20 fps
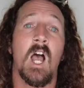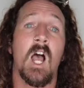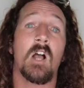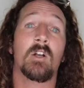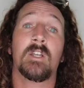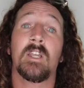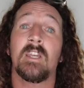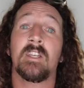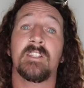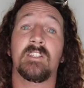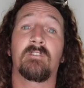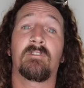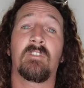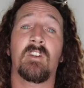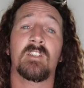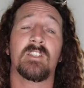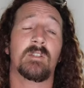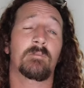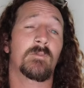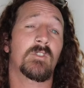Okay, so
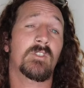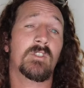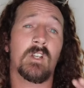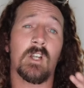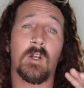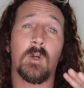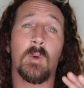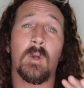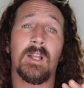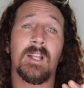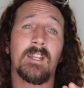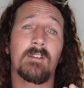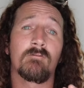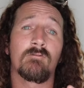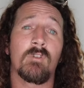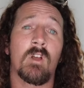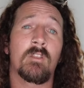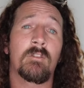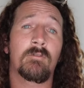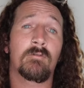first I'm just going to quickly
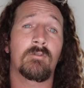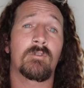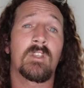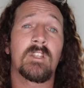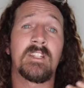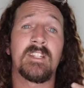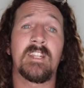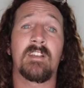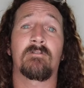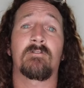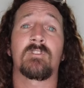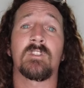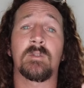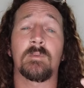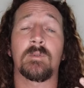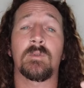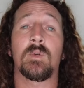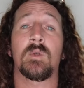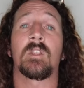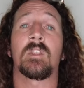run through the difference
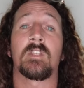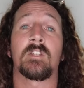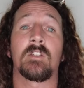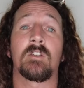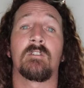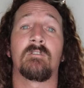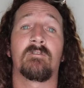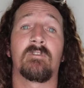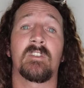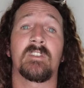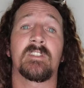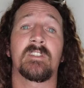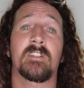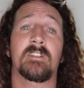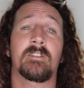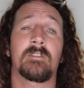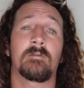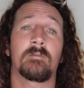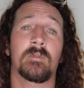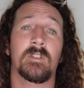between the 2 fin
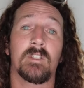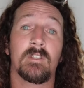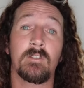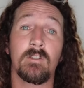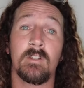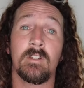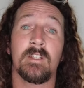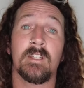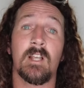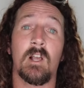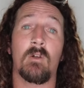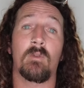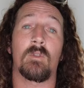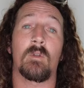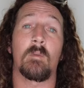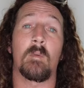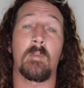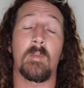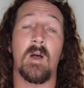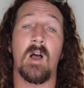systems so you can tell
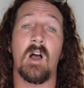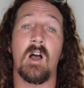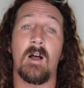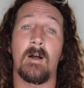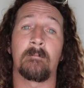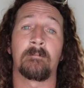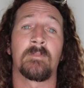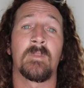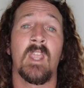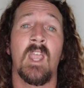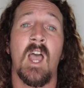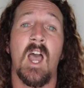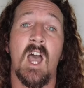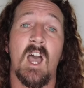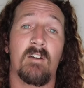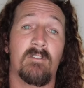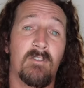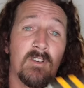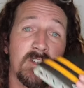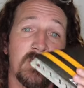them apart.
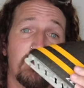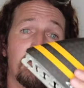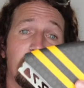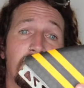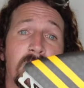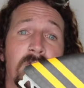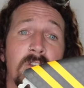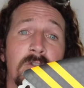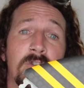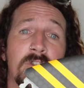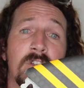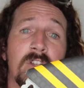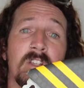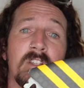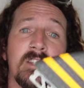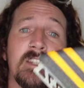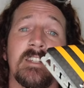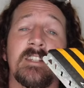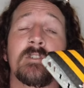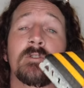First off,
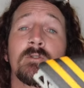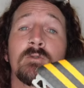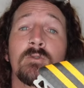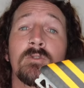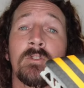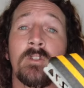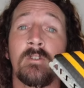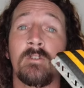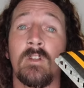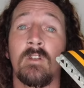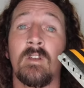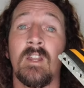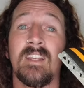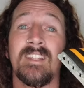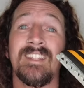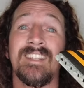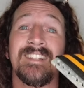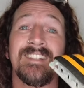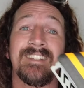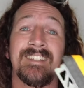Futures. This is also known as
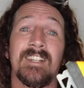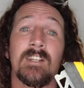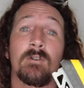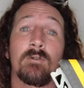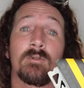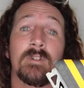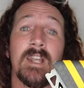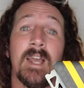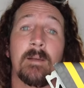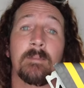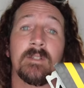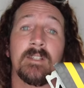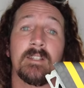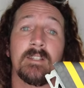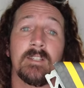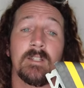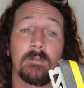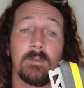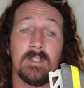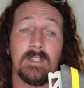the single tab
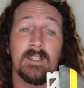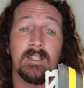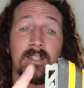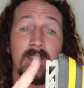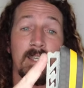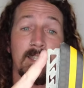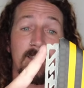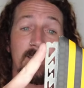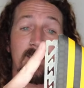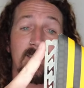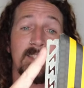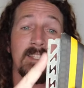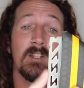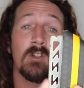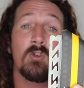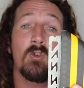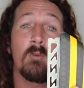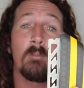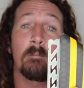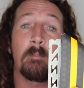system, as it has a
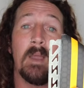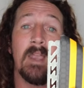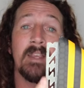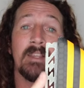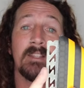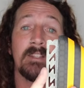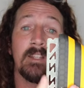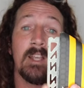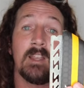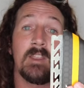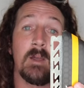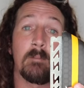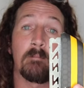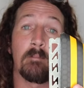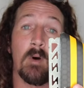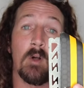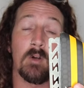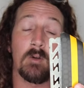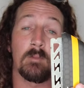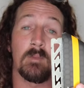single base at the
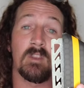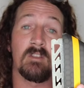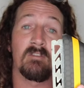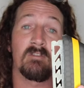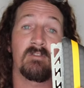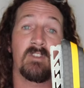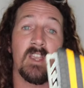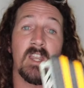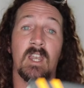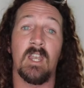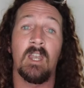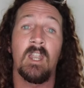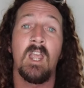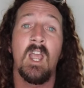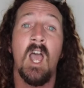bottom of the fin.